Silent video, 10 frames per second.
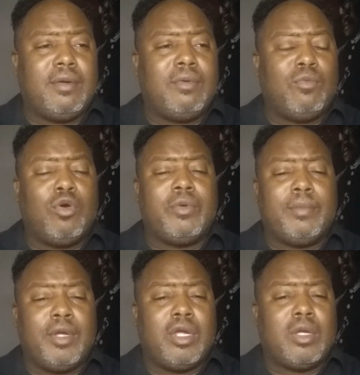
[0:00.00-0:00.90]
war with
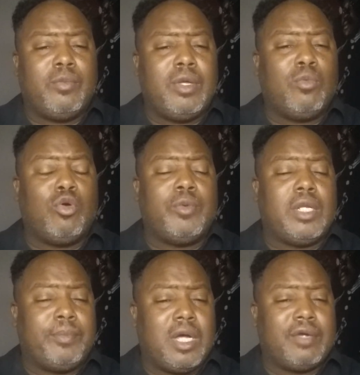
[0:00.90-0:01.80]
America. We are at war with
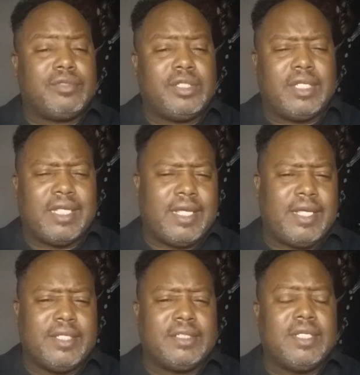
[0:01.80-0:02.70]
hypocrisy and
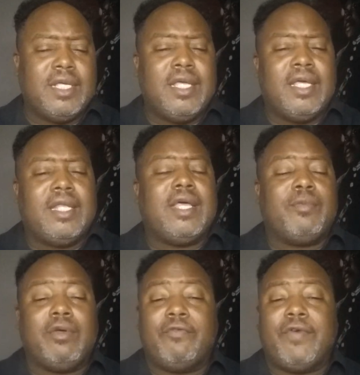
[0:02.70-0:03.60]
lies, and
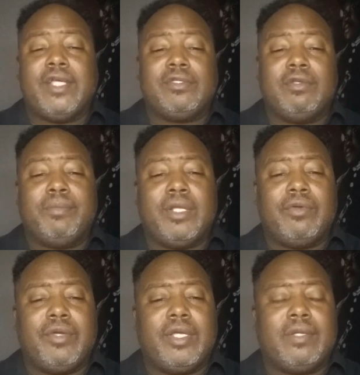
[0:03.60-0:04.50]
that we'll fight to the
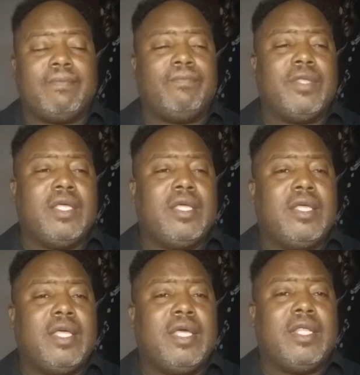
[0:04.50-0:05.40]
bitter end.
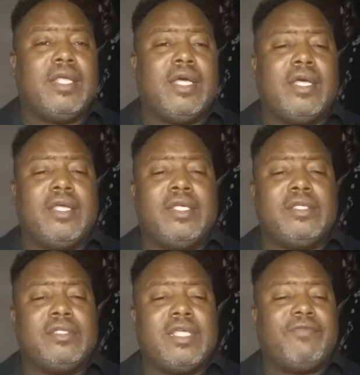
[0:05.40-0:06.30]
And
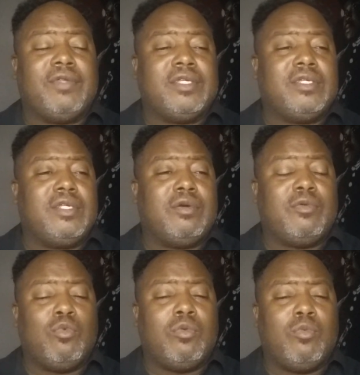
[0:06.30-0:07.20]
he definitely,
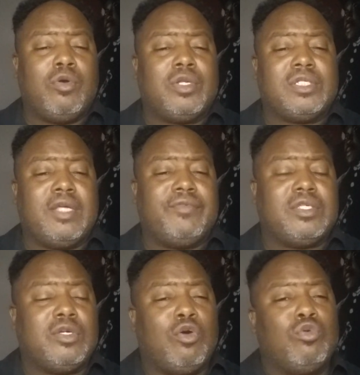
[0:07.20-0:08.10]
warned us never
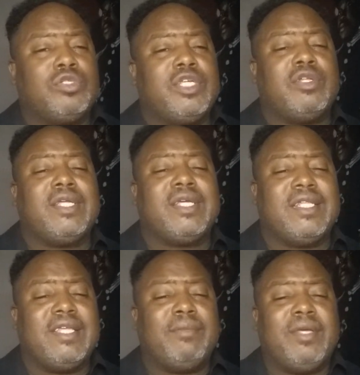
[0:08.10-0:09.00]
to wholesalely
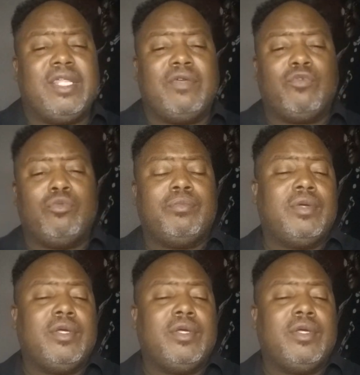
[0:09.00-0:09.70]
condemn any group